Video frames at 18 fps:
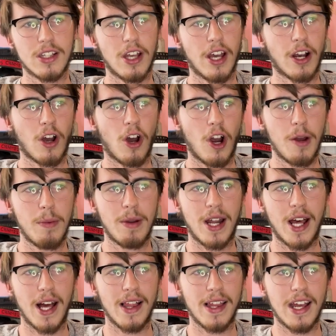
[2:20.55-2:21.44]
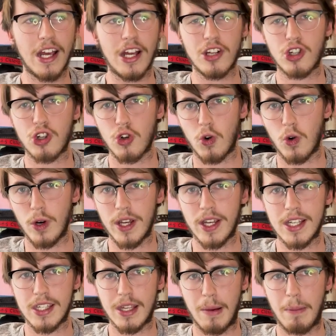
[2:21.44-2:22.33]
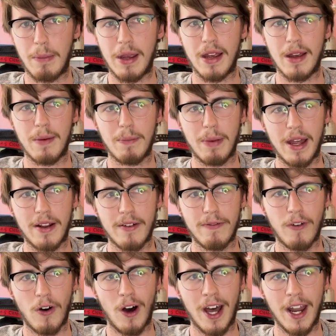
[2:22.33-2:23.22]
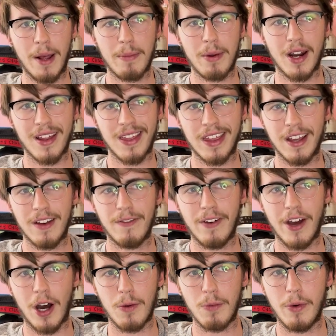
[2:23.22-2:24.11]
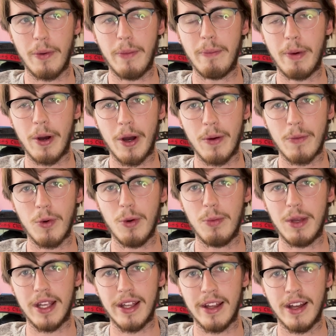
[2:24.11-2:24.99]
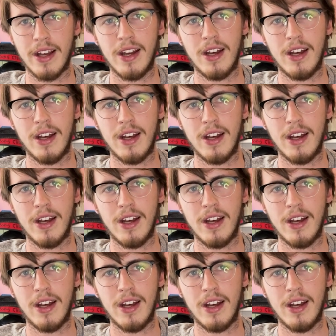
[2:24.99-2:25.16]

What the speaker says: Like, Oban Elliott, sure, is a bit better fighter, but I think Val Woodburn will be...